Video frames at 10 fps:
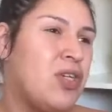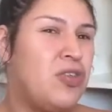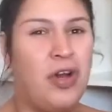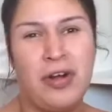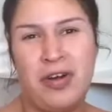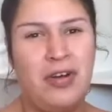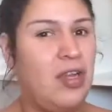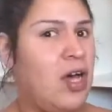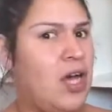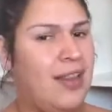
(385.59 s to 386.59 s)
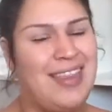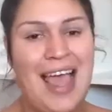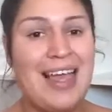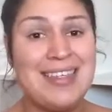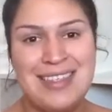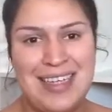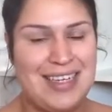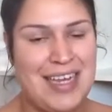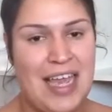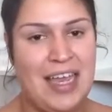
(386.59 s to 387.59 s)
darker,
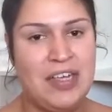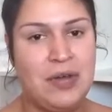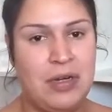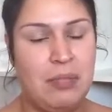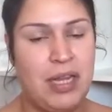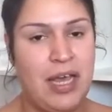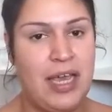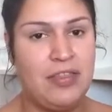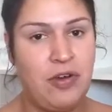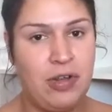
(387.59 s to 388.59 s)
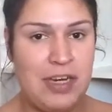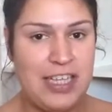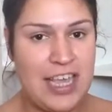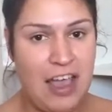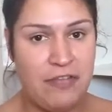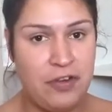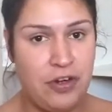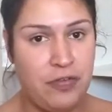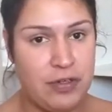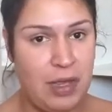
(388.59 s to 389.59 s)
lasting tan, you can apply it 30 minutes after
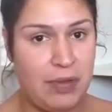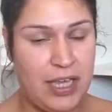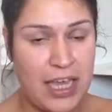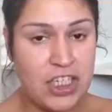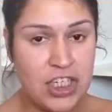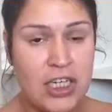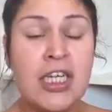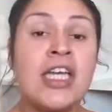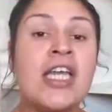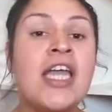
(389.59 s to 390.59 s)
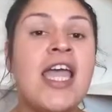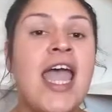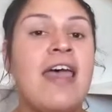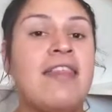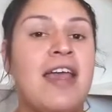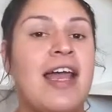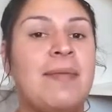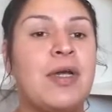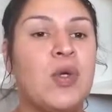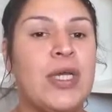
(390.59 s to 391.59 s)
your first application. And then
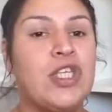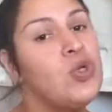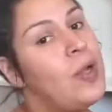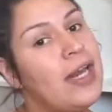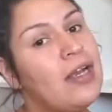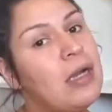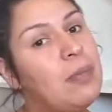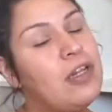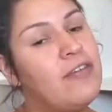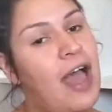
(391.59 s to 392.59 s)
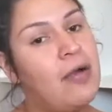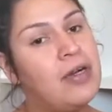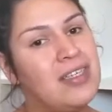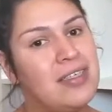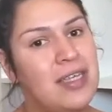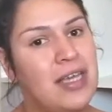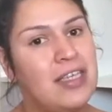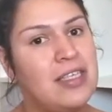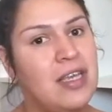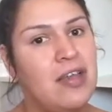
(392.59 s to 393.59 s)
I'm going to wait a couple of hours. It
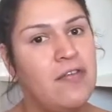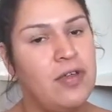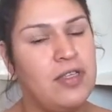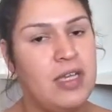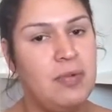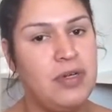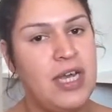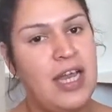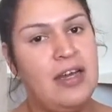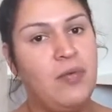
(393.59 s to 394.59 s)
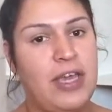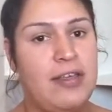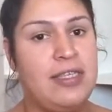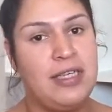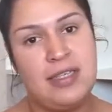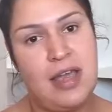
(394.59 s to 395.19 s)
says for the deeper tan, wait six